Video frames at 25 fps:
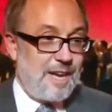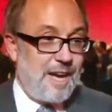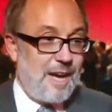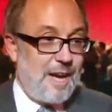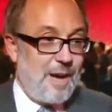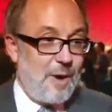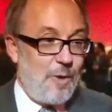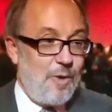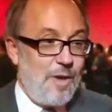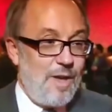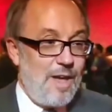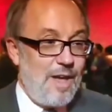
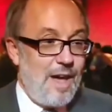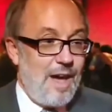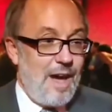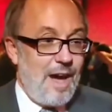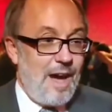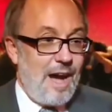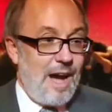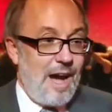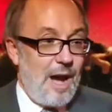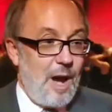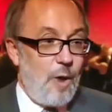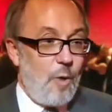
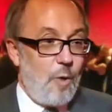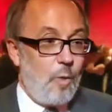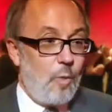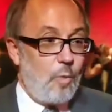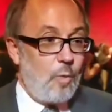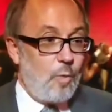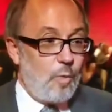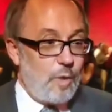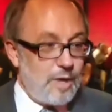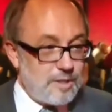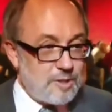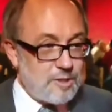how
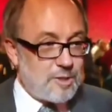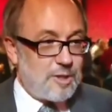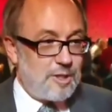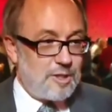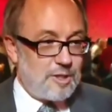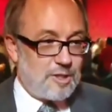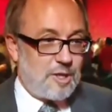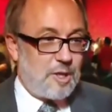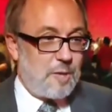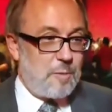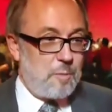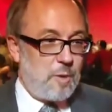rich
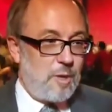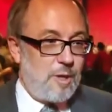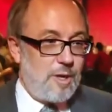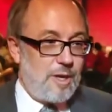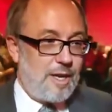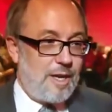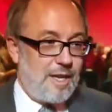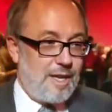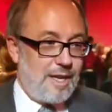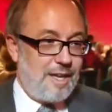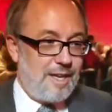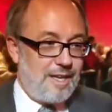this
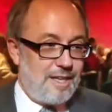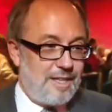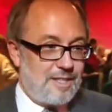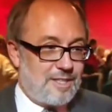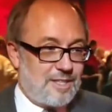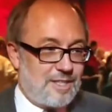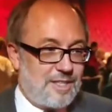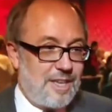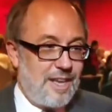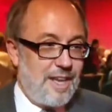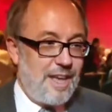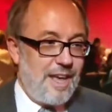community
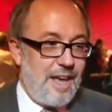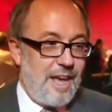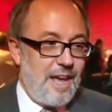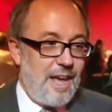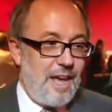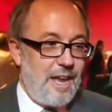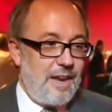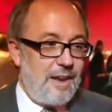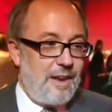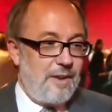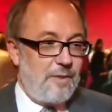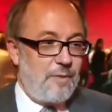is
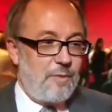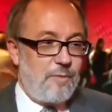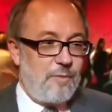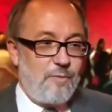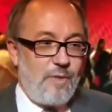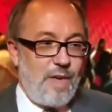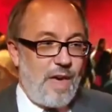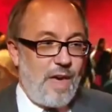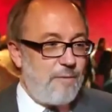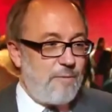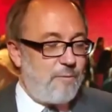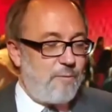in
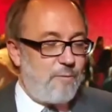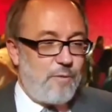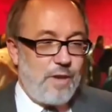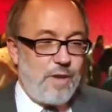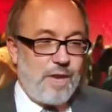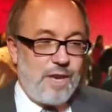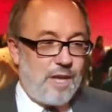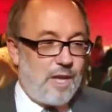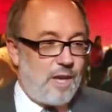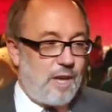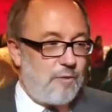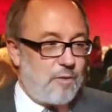that
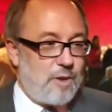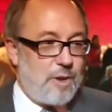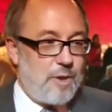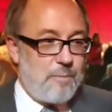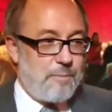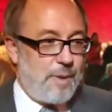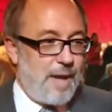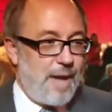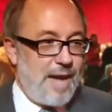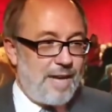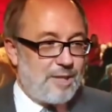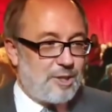feeling of
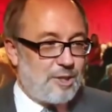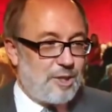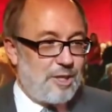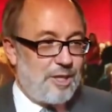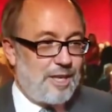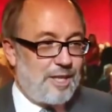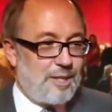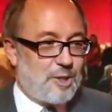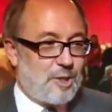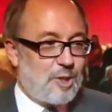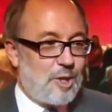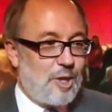
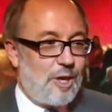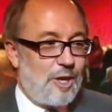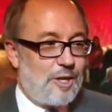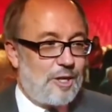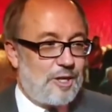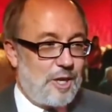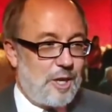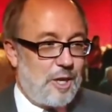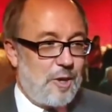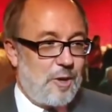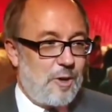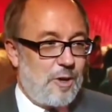compassion and
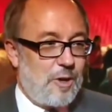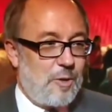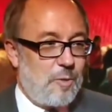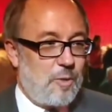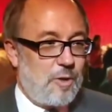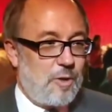solidarity.